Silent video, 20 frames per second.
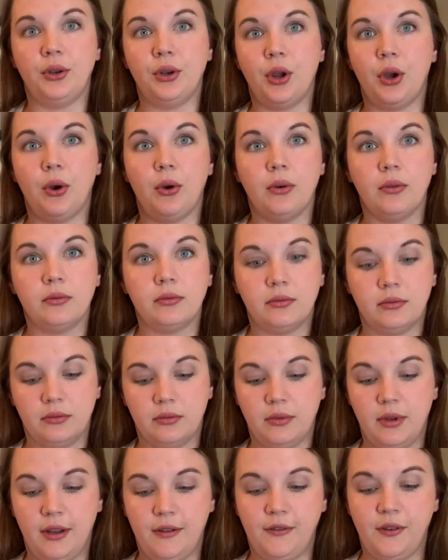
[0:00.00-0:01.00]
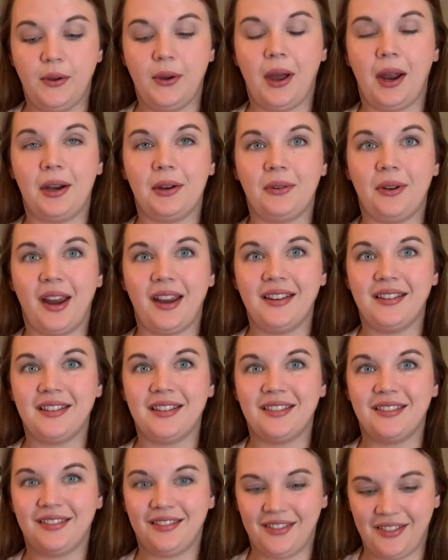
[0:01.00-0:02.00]
you know if you got it right.
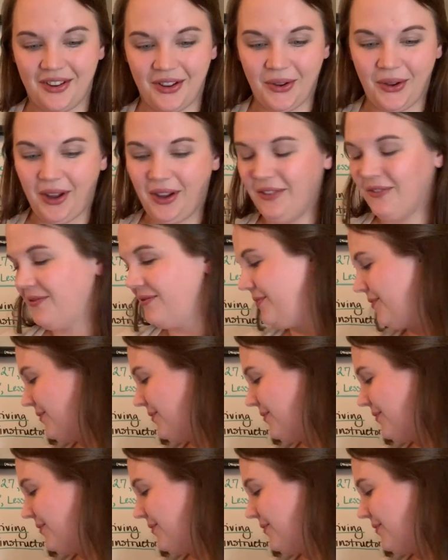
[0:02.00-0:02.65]
Okay?